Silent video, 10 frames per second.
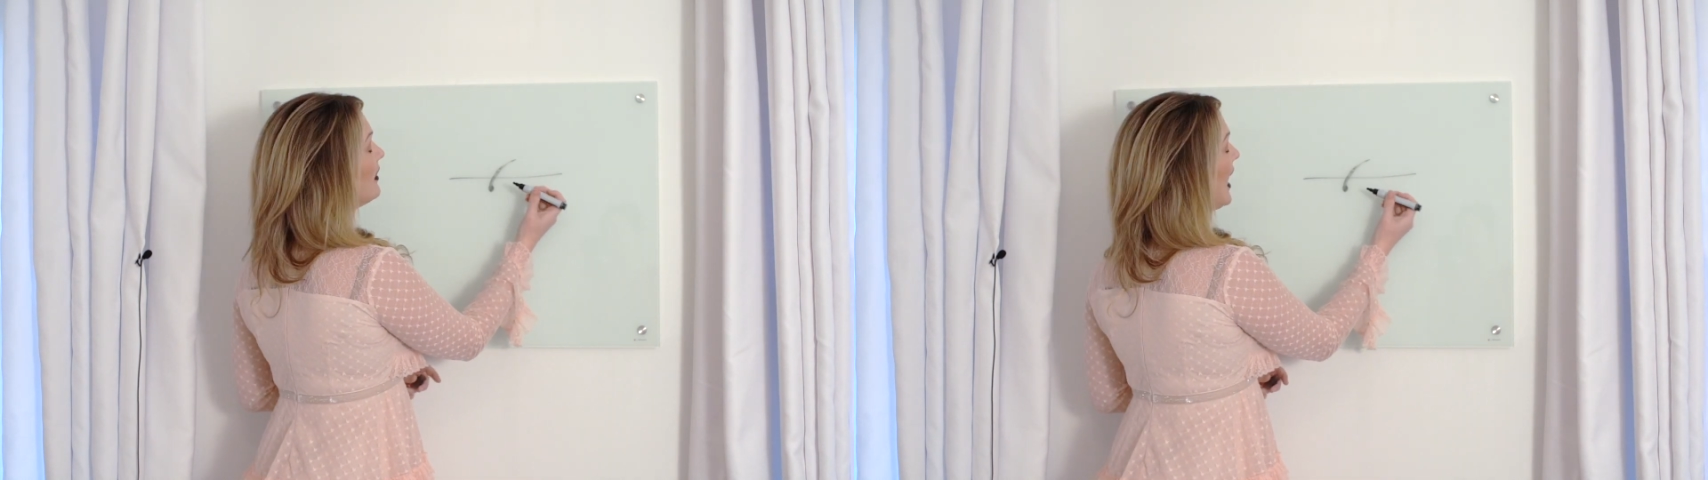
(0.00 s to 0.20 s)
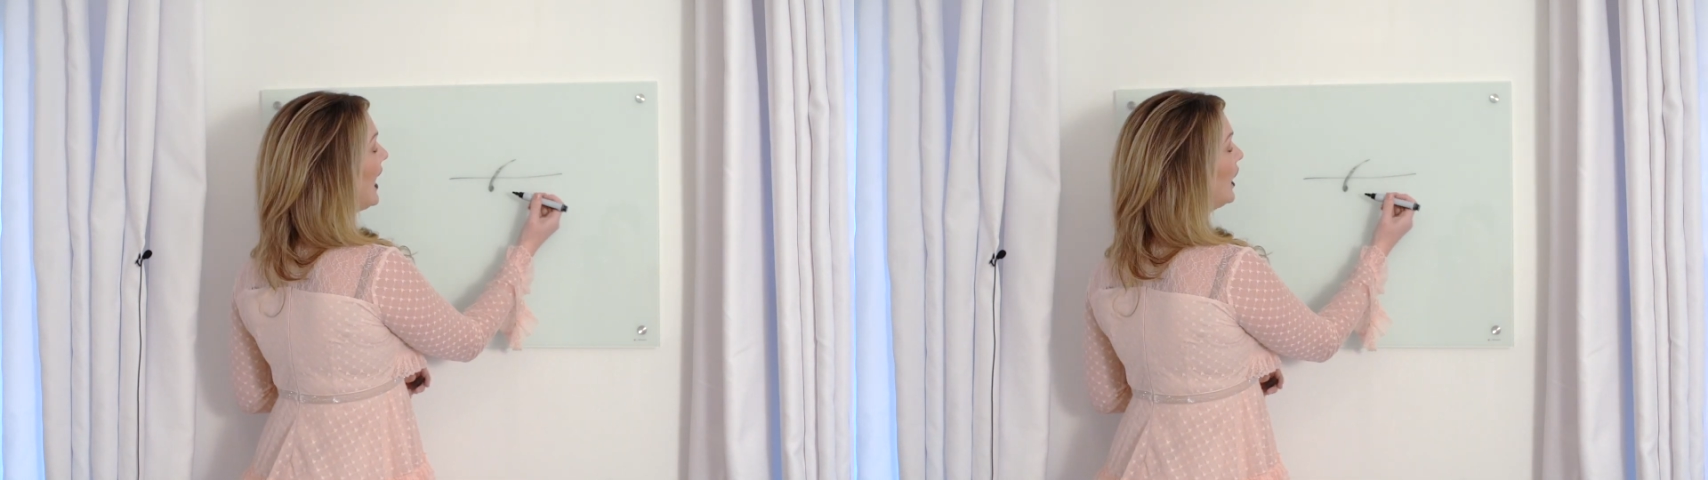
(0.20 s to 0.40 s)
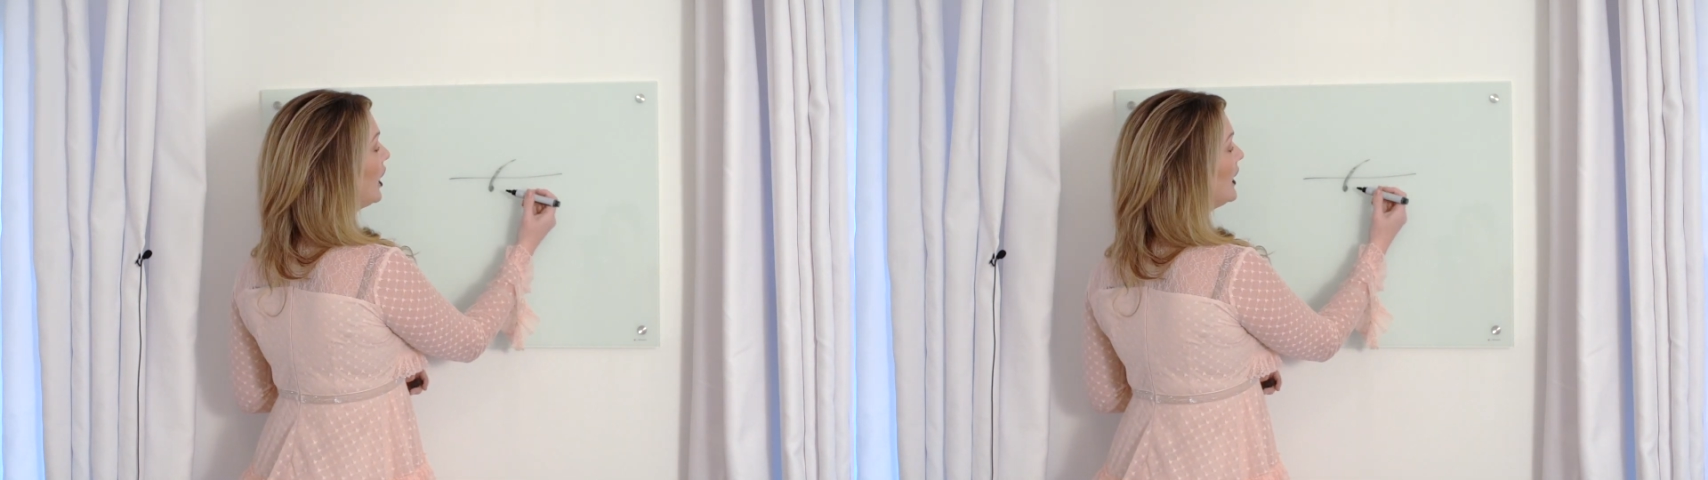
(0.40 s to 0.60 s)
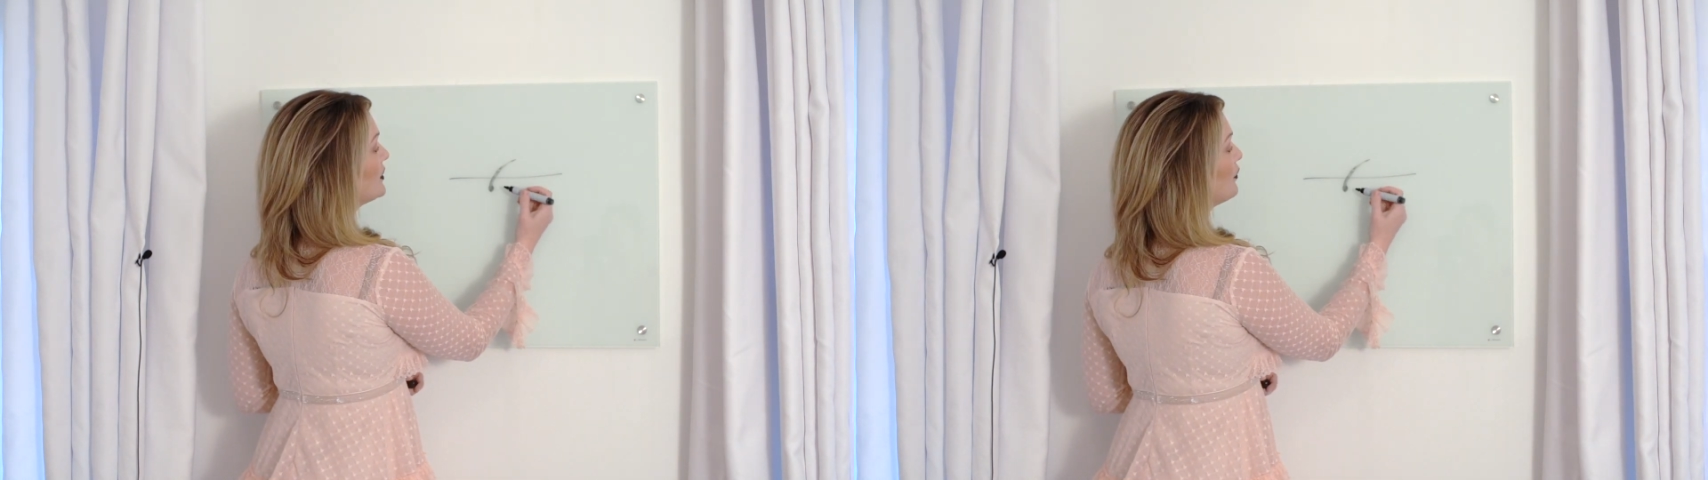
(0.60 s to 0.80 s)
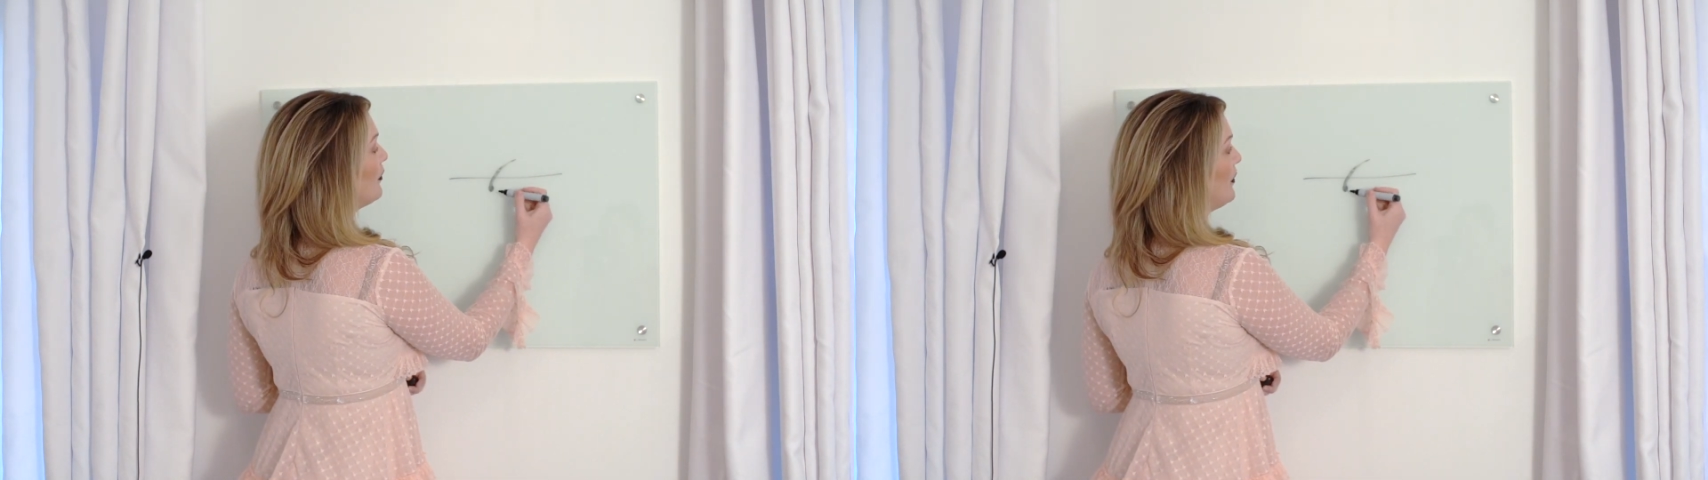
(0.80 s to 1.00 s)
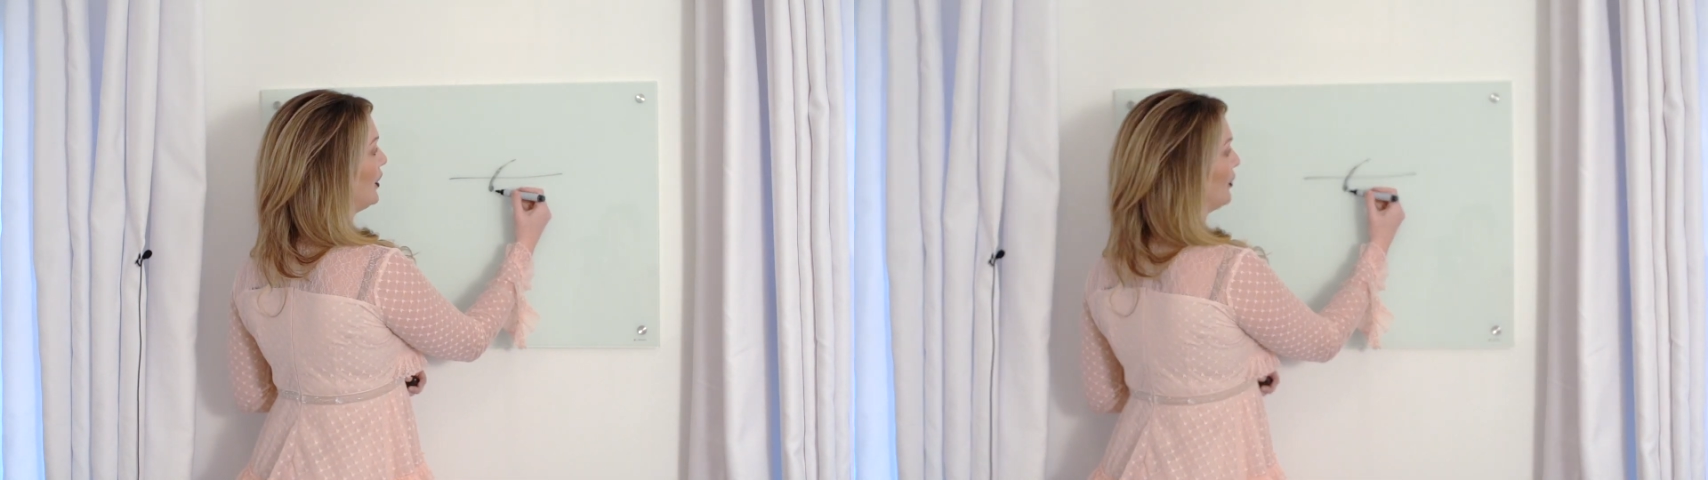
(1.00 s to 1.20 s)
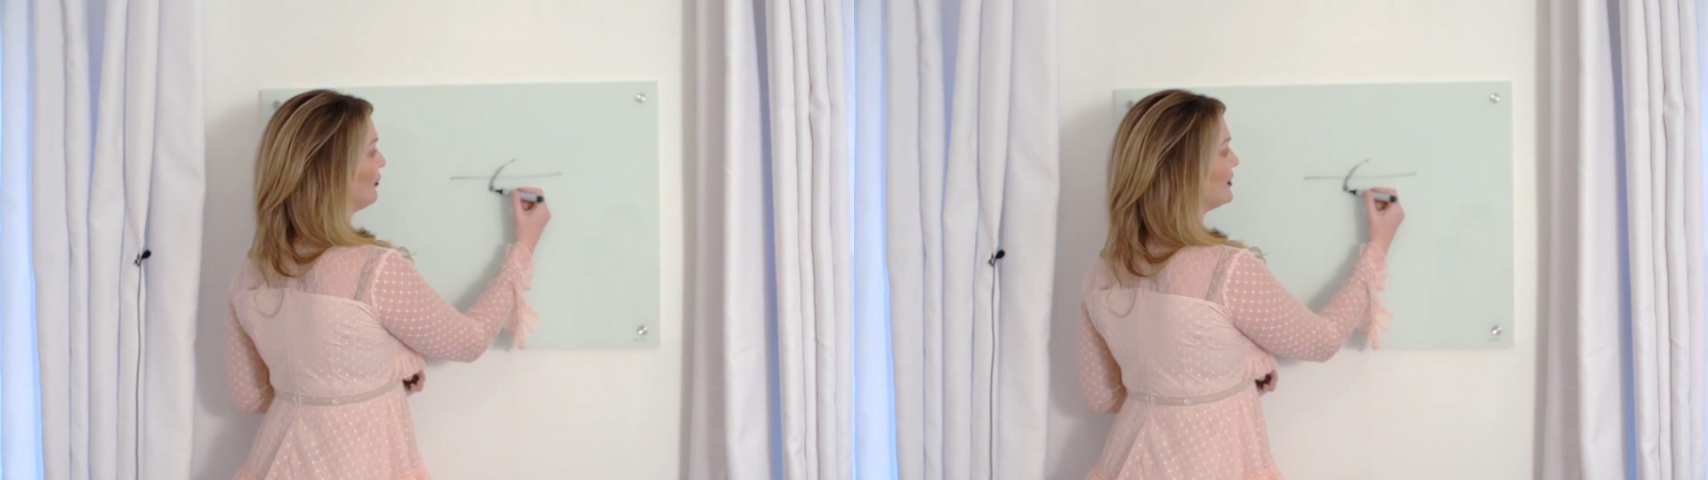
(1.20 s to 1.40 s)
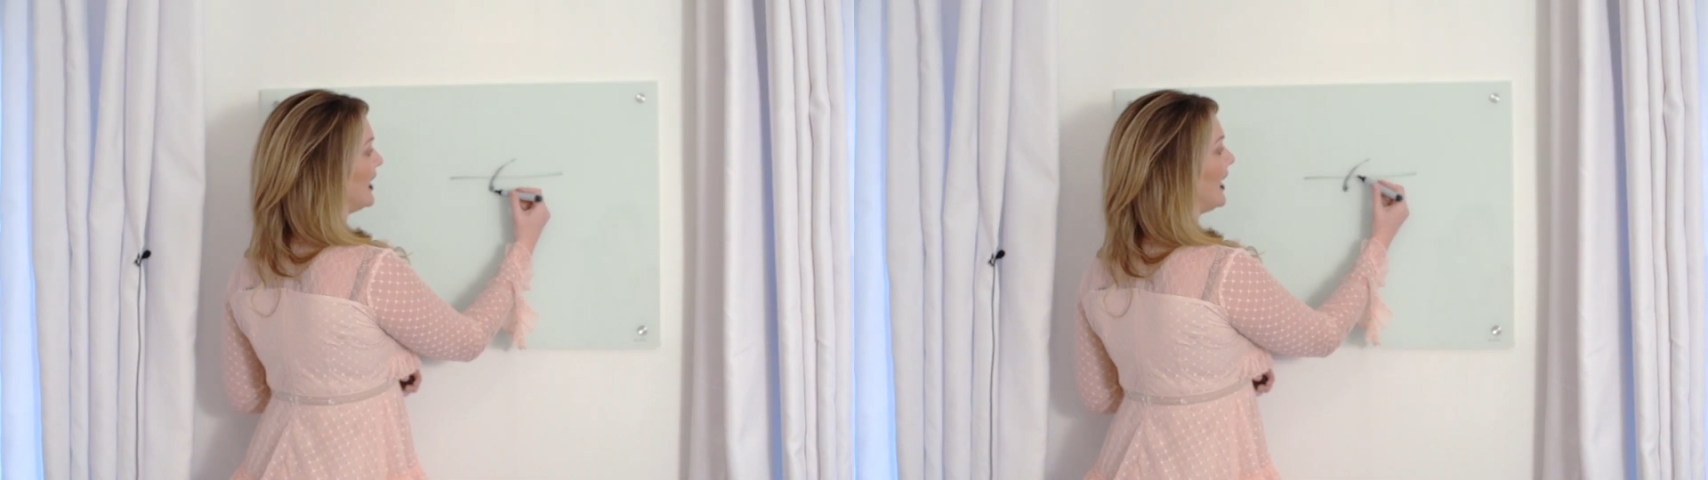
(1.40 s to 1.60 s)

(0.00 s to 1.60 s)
the hair is removed